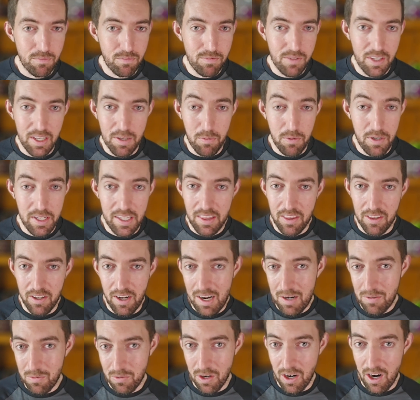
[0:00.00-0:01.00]
that we
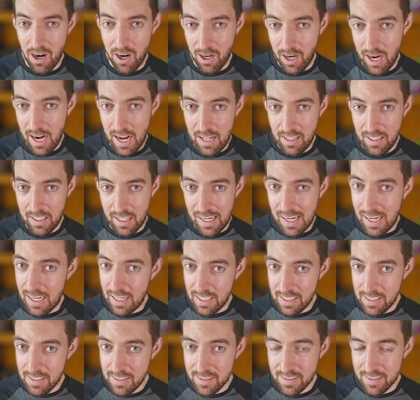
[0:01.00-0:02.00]
thought were our
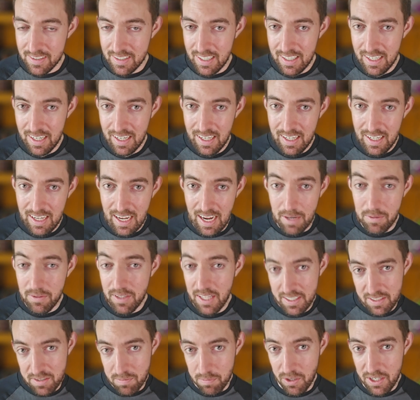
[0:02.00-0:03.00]
allies, I would
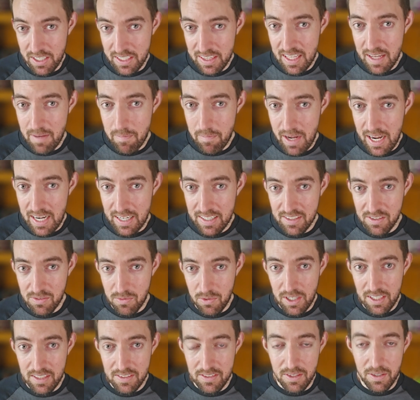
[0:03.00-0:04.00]
like to bring them back as well.